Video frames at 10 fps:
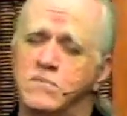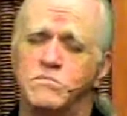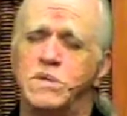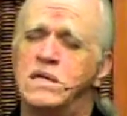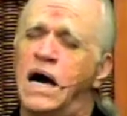
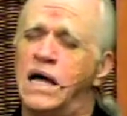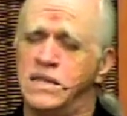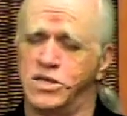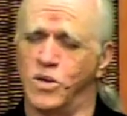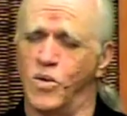beyond
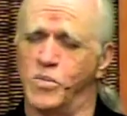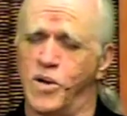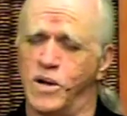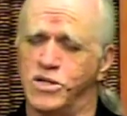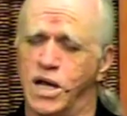this whole
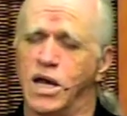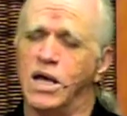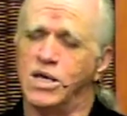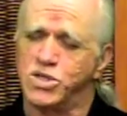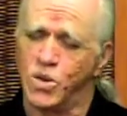project.
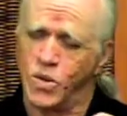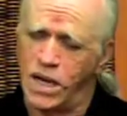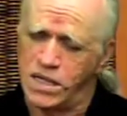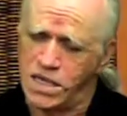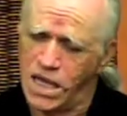So when
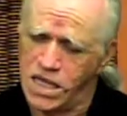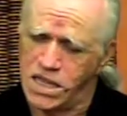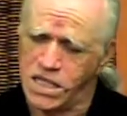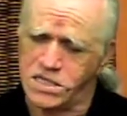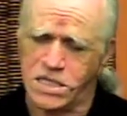I tell you
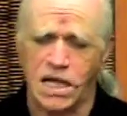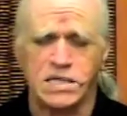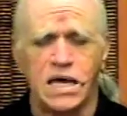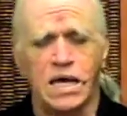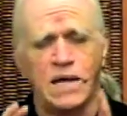things that,
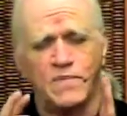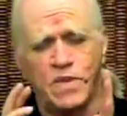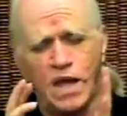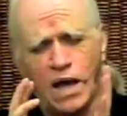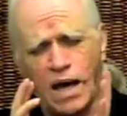
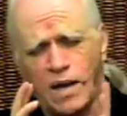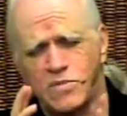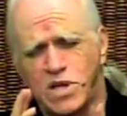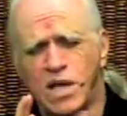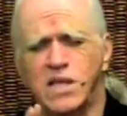I'm
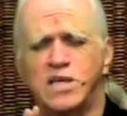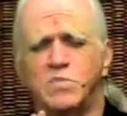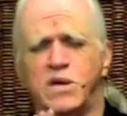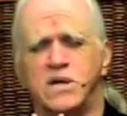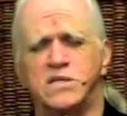telling you this
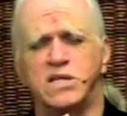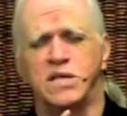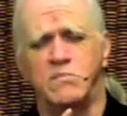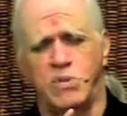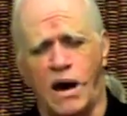because it's
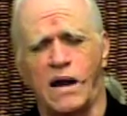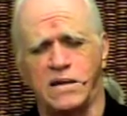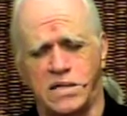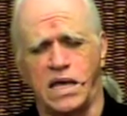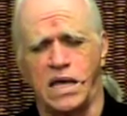
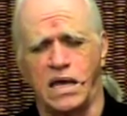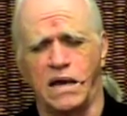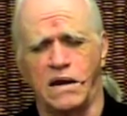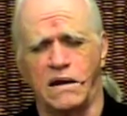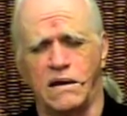important to
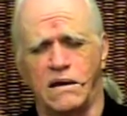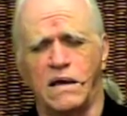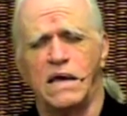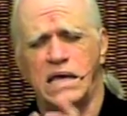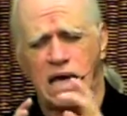hear.
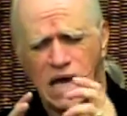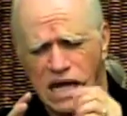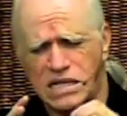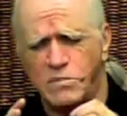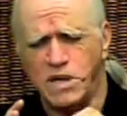You
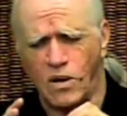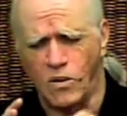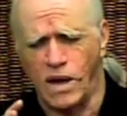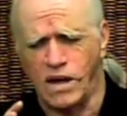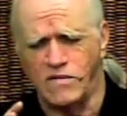got to be
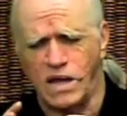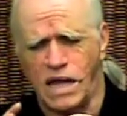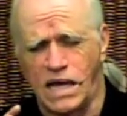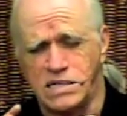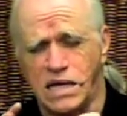aware of it,
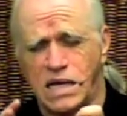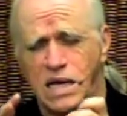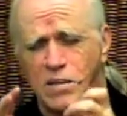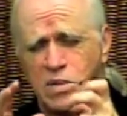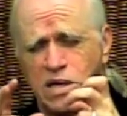lads,
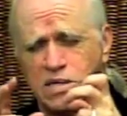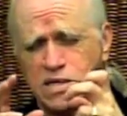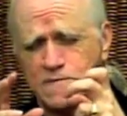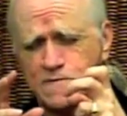because